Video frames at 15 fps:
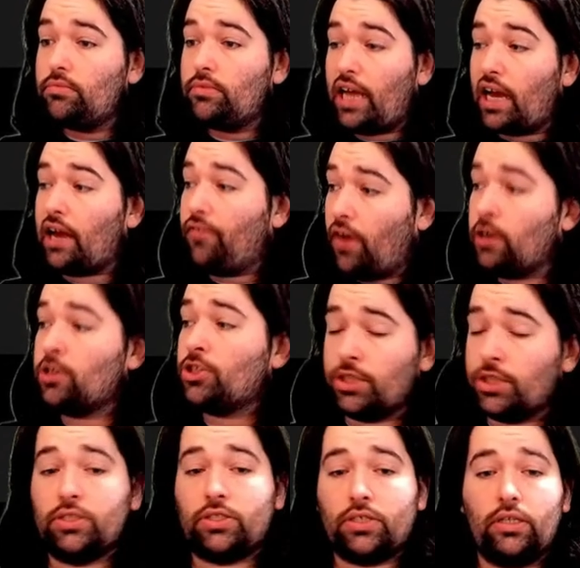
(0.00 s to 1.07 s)
Deck
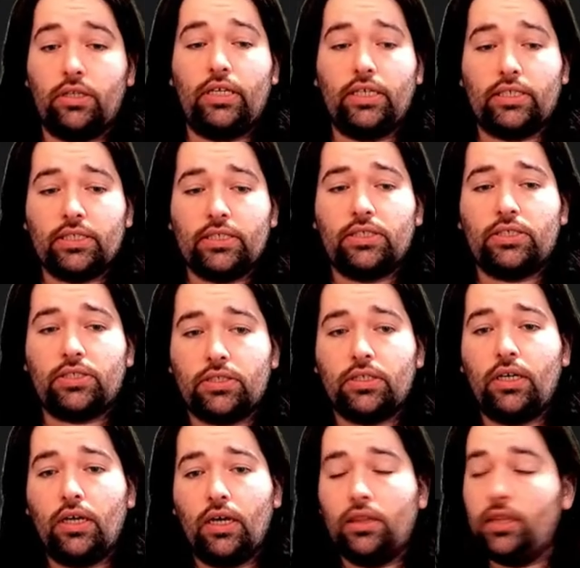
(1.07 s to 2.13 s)
functions. This is
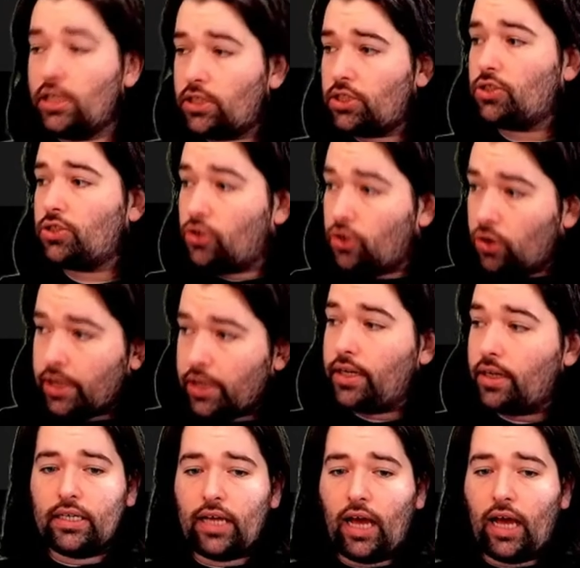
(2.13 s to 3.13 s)
good.